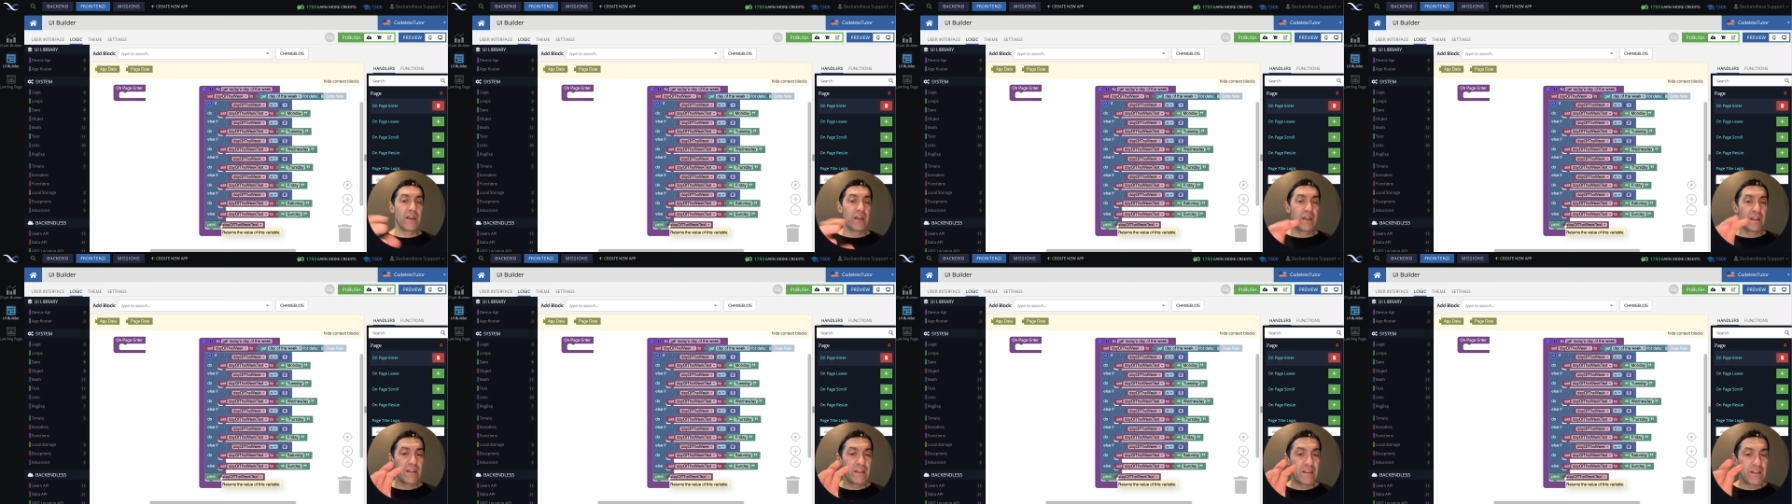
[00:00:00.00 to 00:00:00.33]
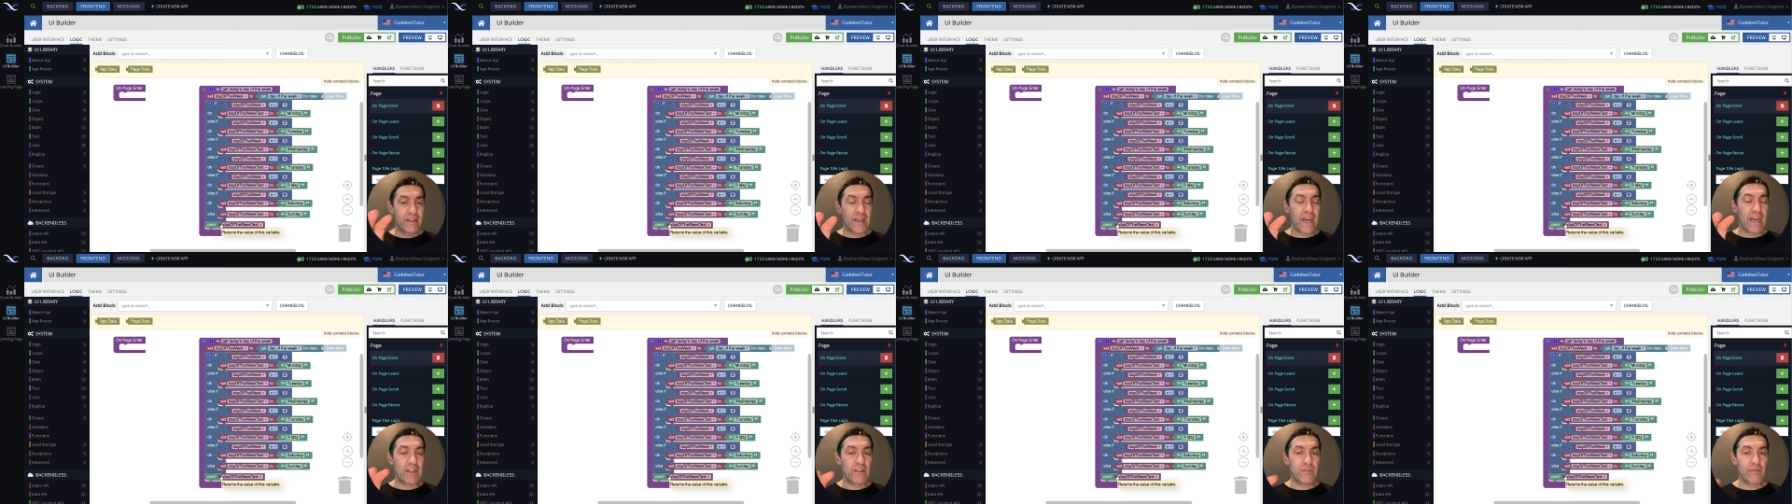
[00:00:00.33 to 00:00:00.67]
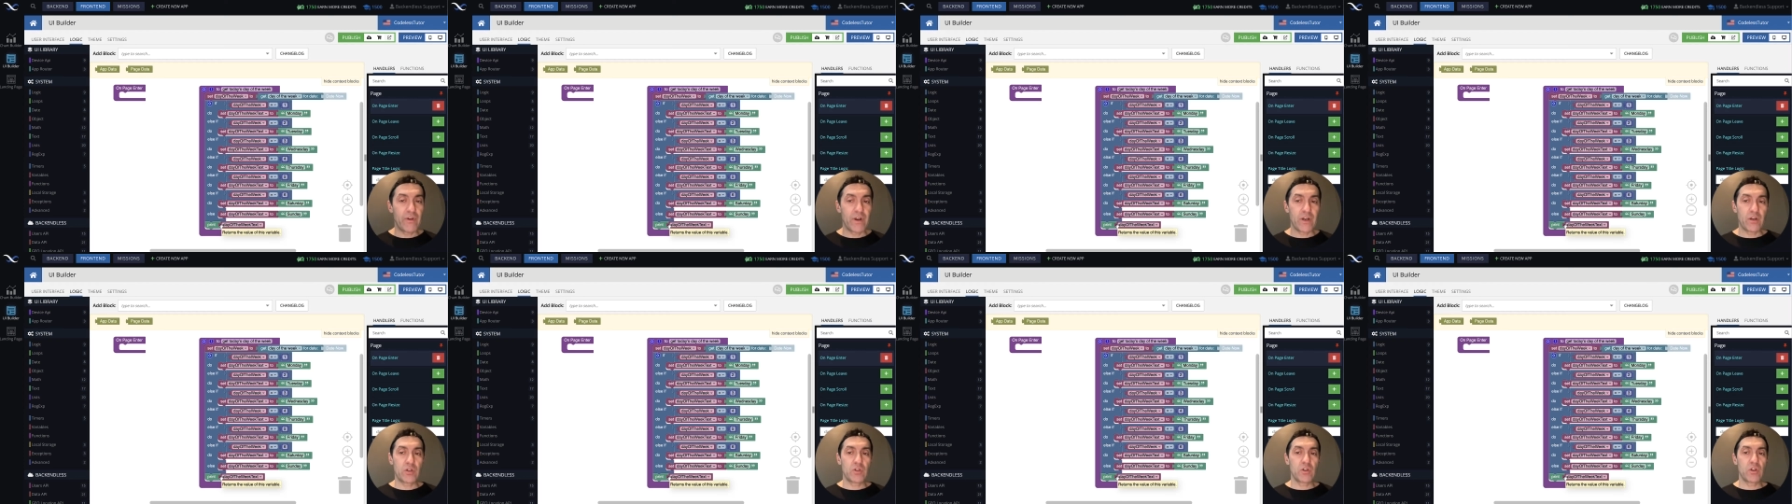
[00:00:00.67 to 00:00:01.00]
that
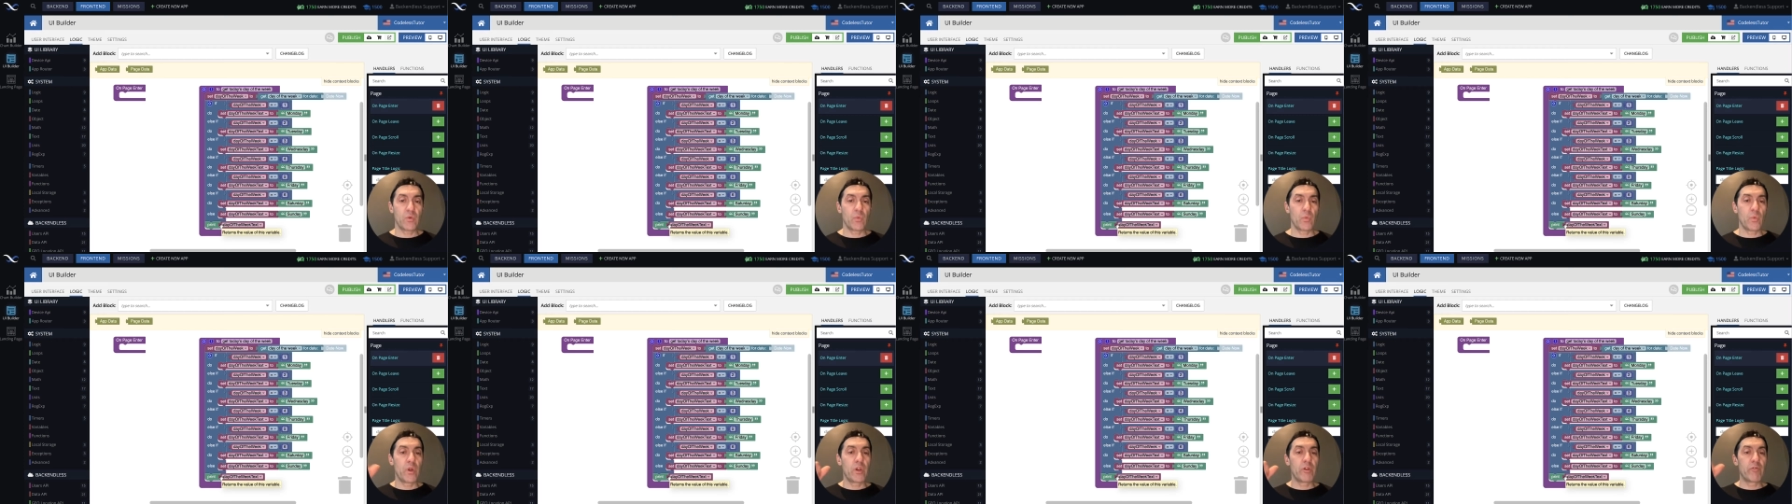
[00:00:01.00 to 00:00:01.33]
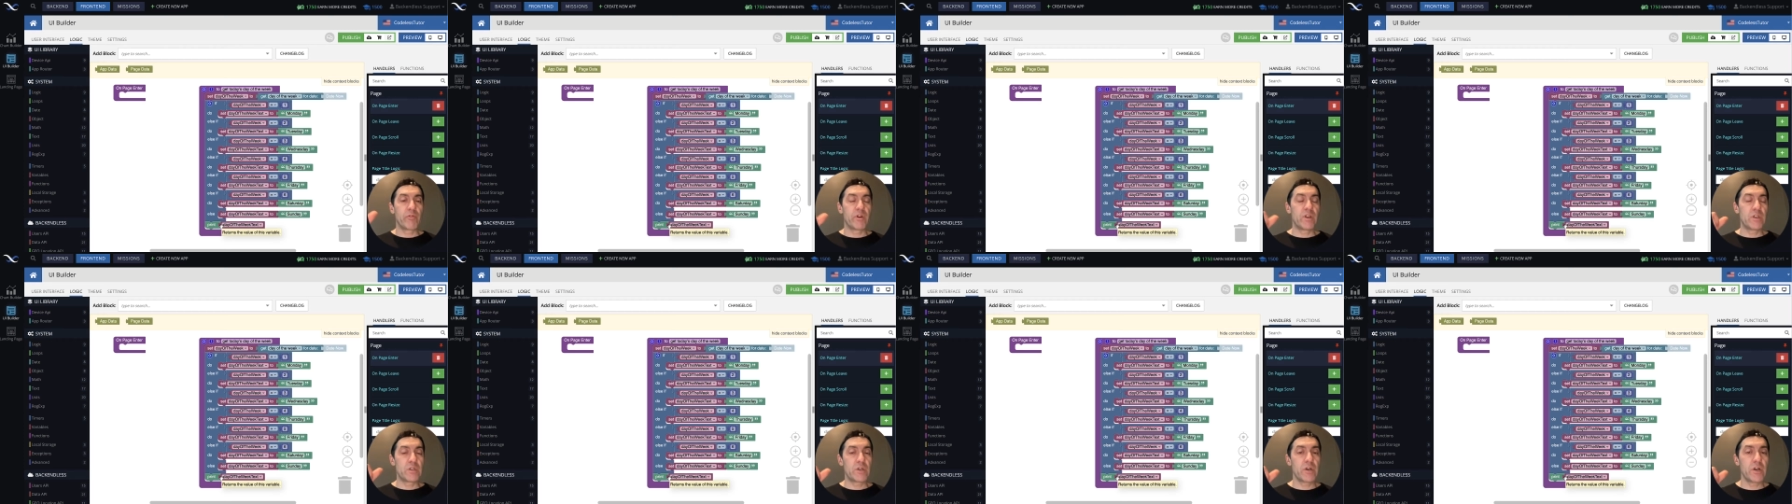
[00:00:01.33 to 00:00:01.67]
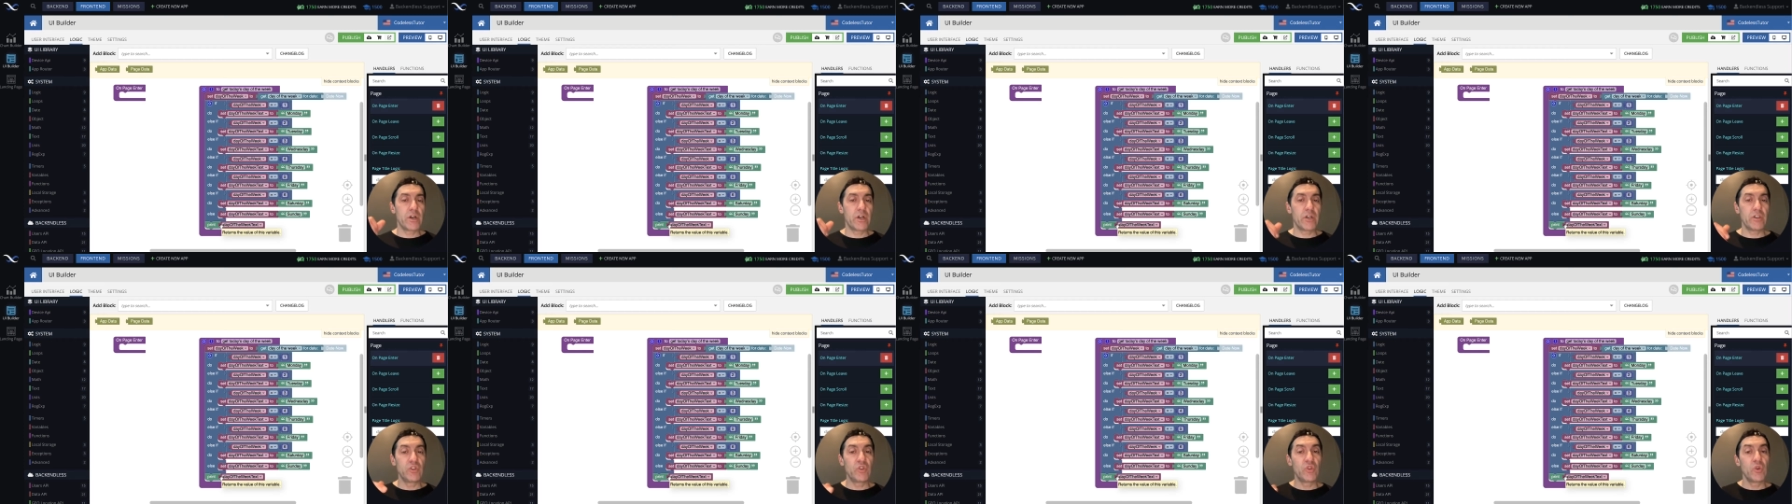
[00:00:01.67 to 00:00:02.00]
function will
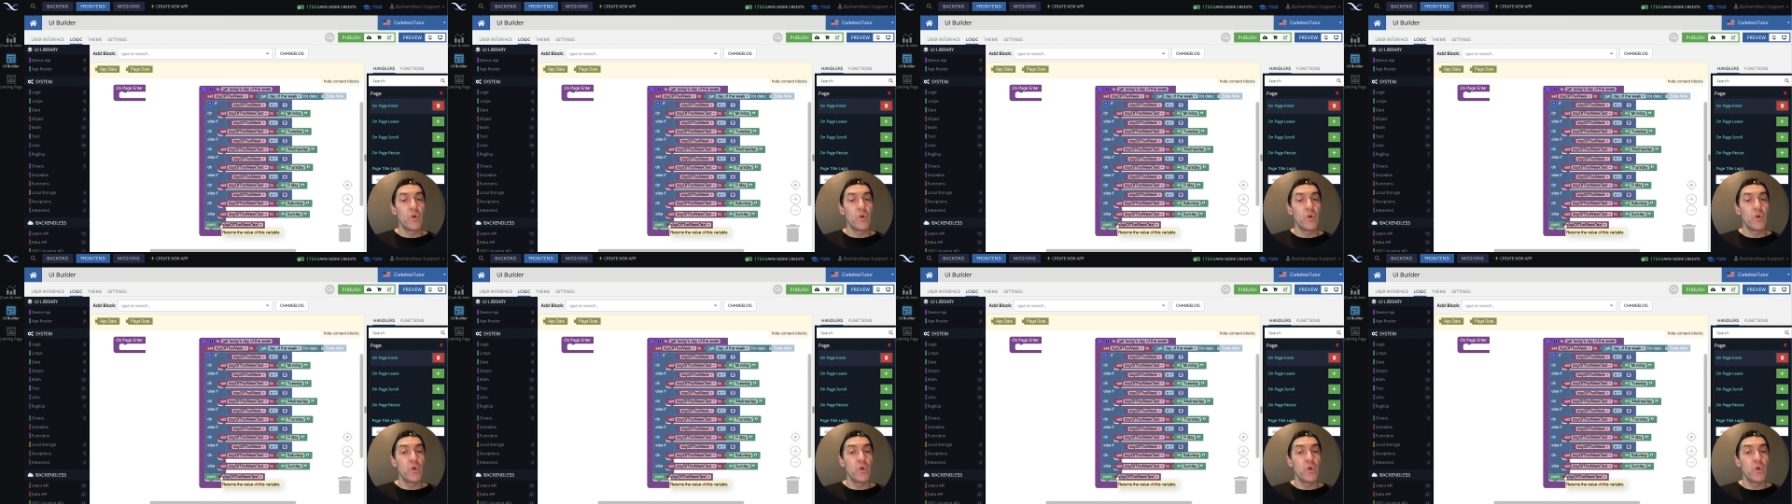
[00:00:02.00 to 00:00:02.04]
return to